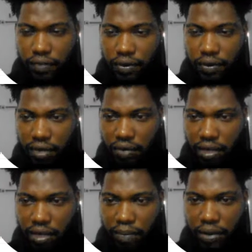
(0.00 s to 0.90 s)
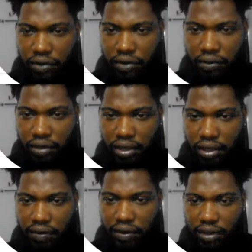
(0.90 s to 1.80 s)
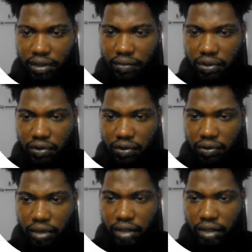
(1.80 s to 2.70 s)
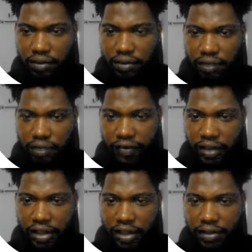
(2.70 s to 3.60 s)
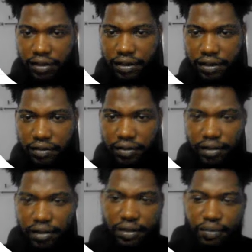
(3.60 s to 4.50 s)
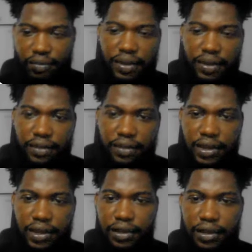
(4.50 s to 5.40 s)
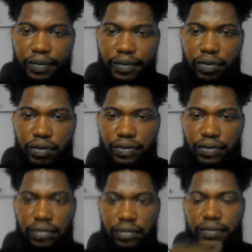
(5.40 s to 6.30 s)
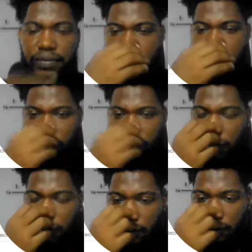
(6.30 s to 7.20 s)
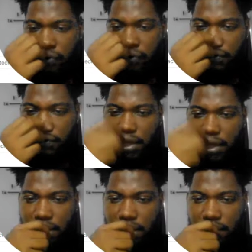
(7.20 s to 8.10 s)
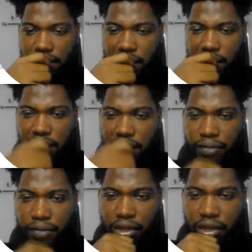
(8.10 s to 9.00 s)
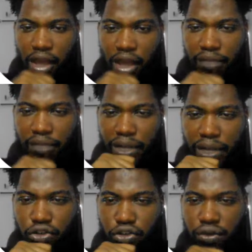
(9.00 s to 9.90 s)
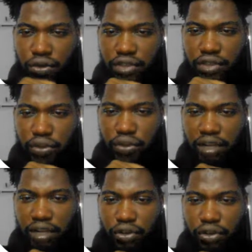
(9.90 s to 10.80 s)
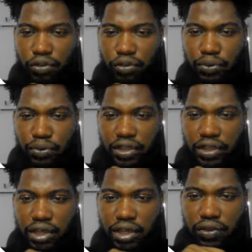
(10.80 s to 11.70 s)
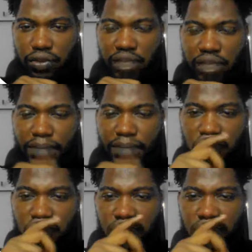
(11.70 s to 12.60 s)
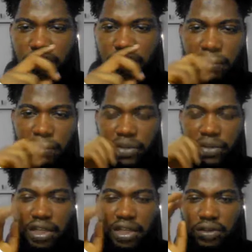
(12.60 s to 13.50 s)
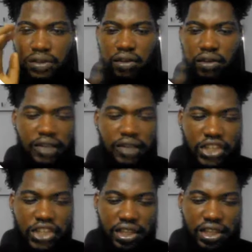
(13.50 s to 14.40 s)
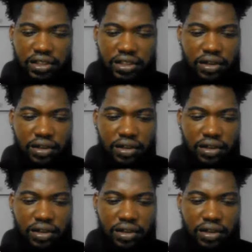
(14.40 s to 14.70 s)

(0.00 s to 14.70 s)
Like, look at my password. At the end of the day, I'm going to hide it. Let me go hide it here. Some people will be able to. We're trying to hack it. So, admin password is what I'm going to be putting there. So the admin password is let me change that.